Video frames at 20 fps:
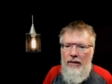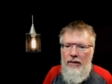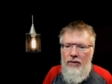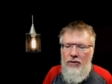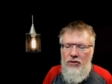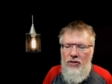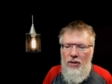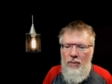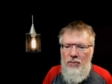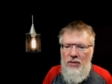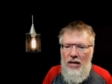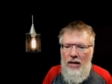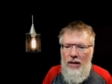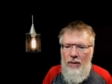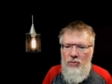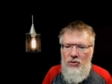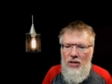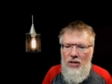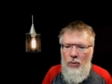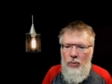
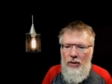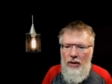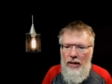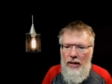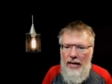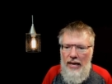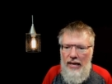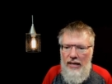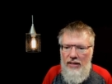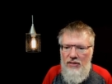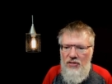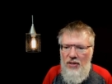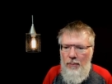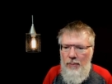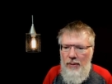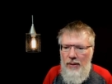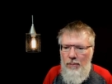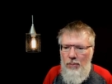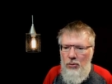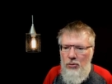Sometimes they would lay hands on
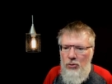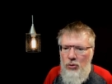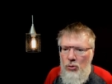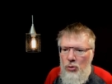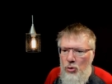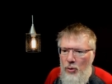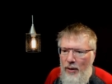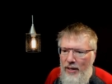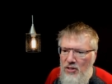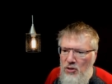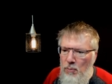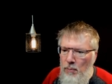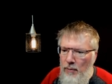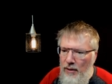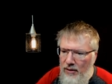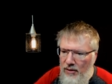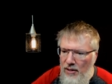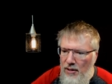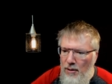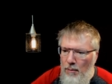people to
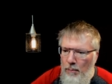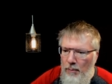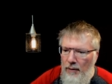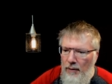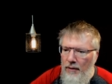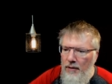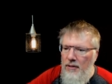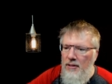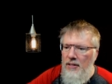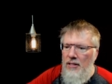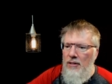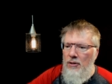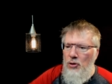transmit the ability